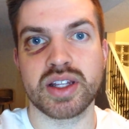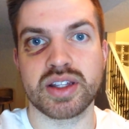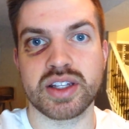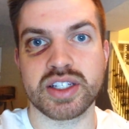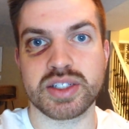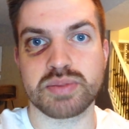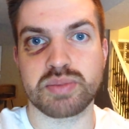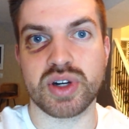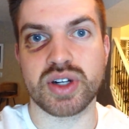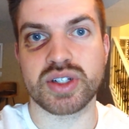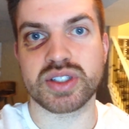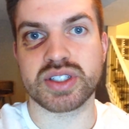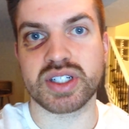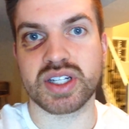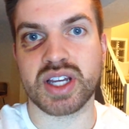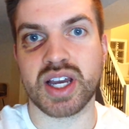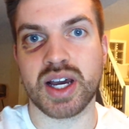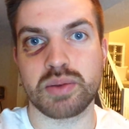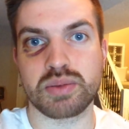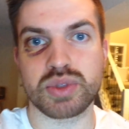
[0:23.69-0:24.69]
This
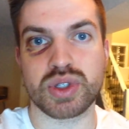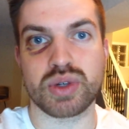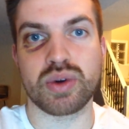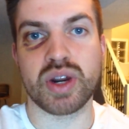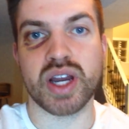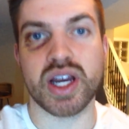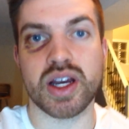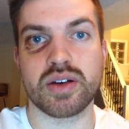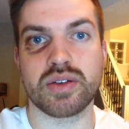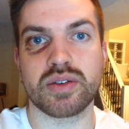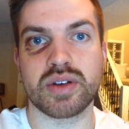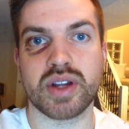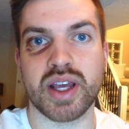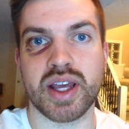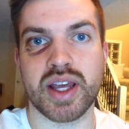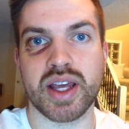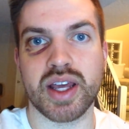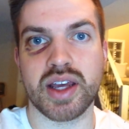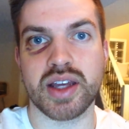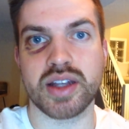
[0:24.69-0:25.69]
person comes around
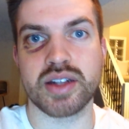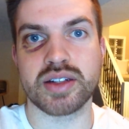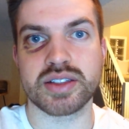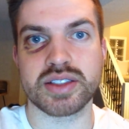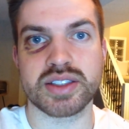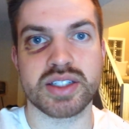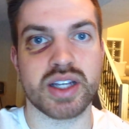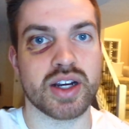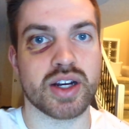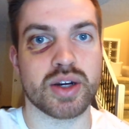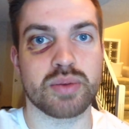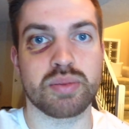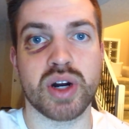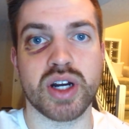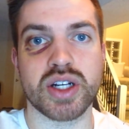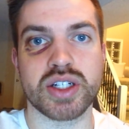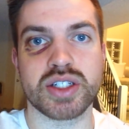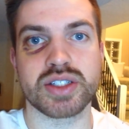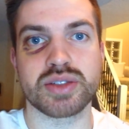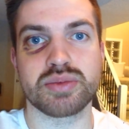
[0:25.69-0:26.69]
and sucker
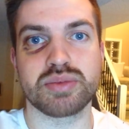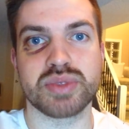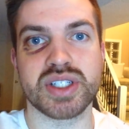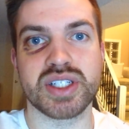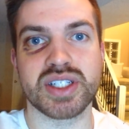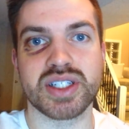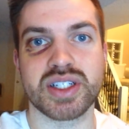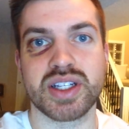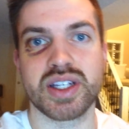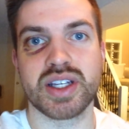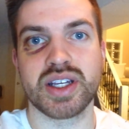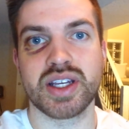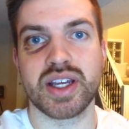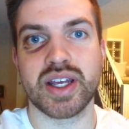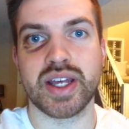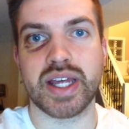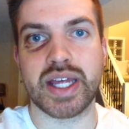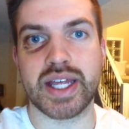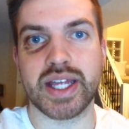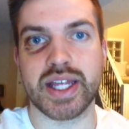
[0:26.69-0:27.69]
punches me
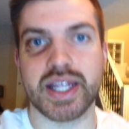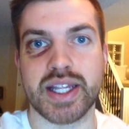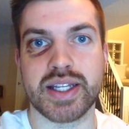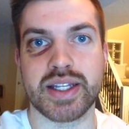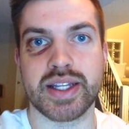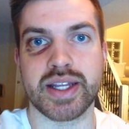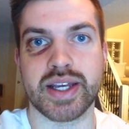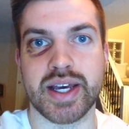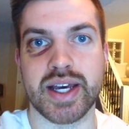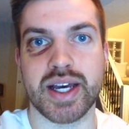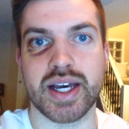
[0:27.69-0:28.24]
and,